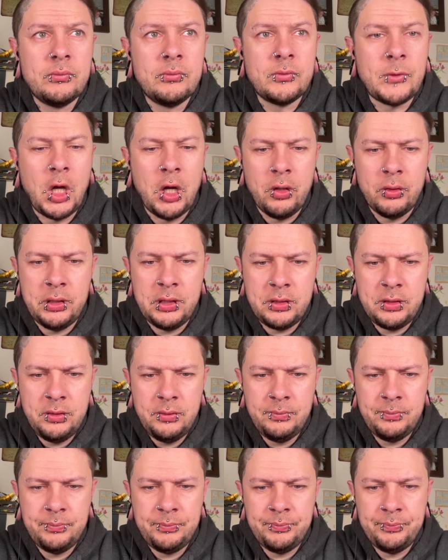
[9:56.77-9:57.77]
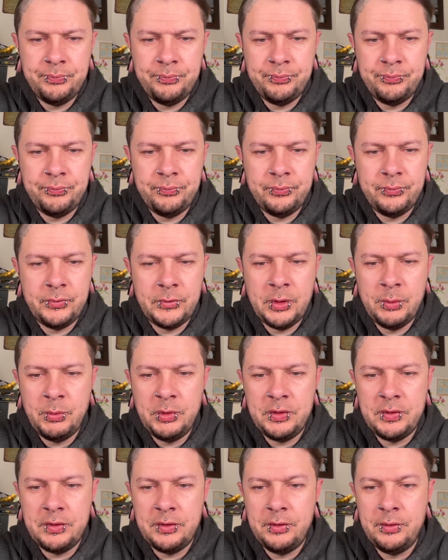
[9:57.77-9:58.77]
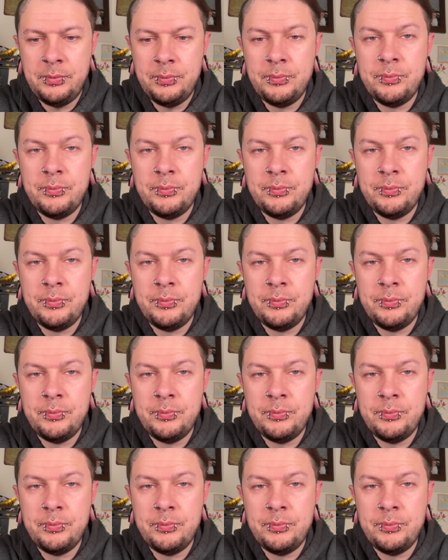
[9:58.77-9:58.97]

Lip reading: Oh, did you? Let me see.